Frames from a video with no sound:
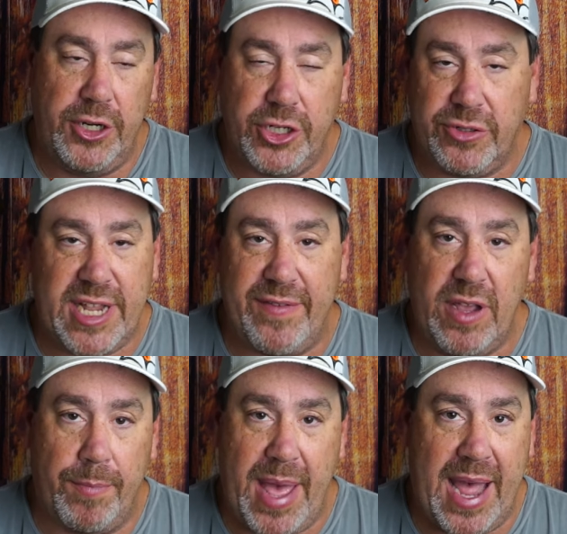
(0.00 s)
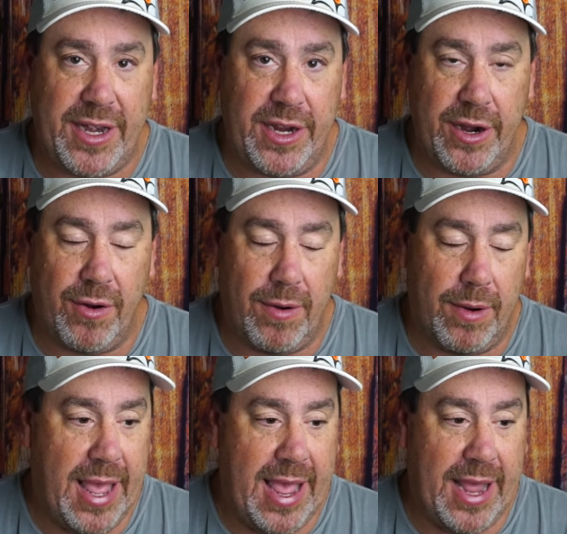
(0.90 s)
Gerald's having a bad year,
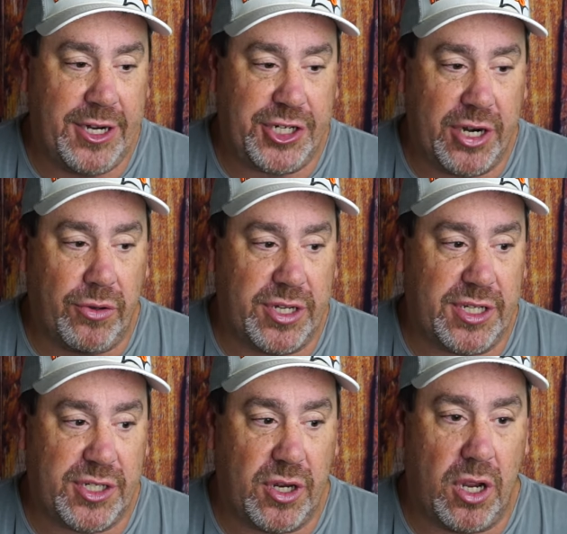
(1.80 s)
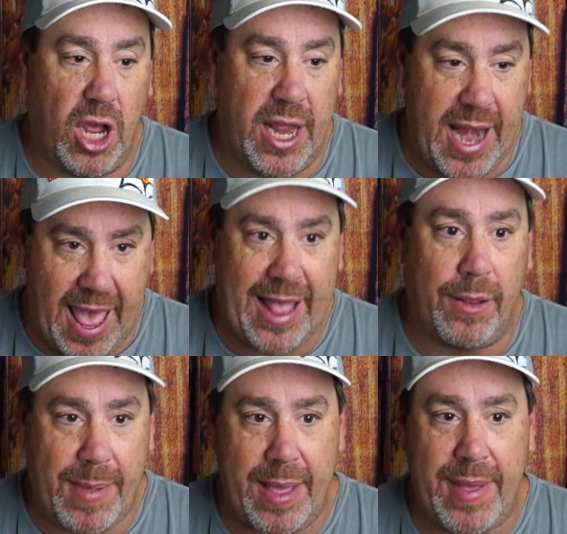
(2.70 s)
and Gerald is an
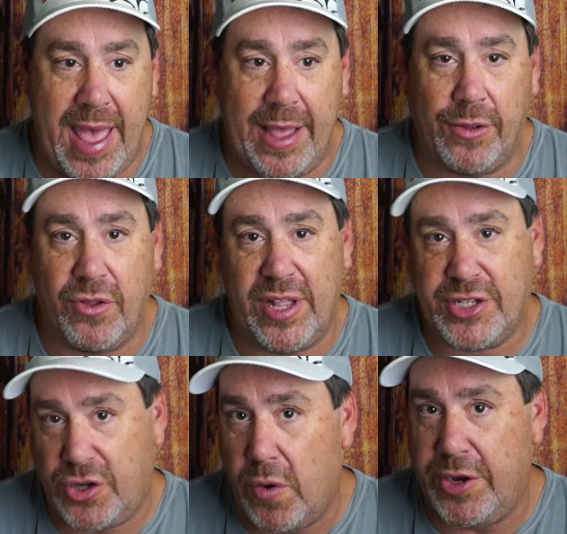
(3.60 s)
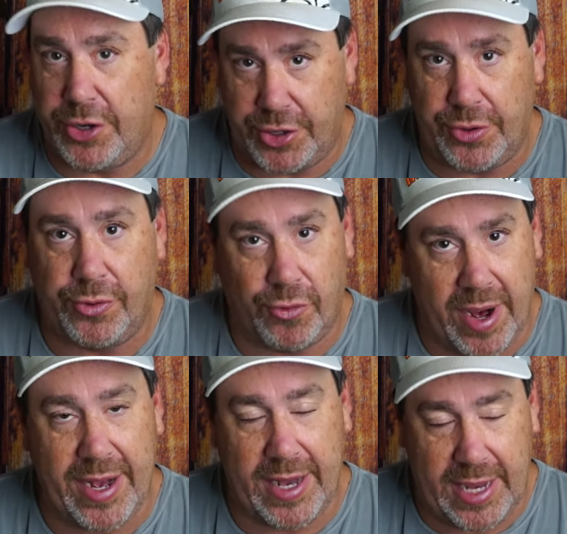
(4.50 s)
Alabama angler that's going to do
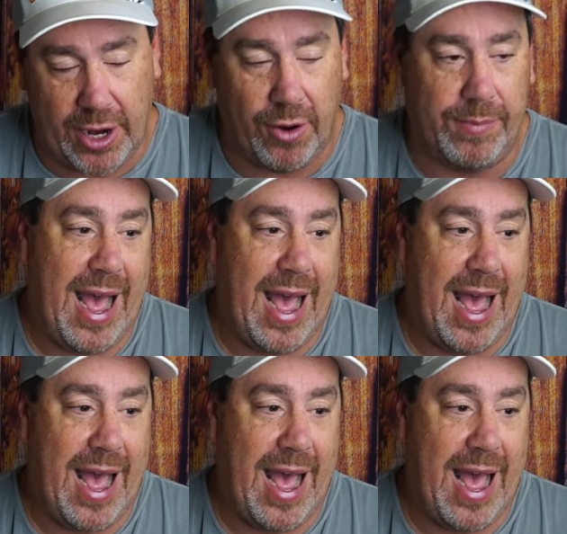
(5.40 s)
great here.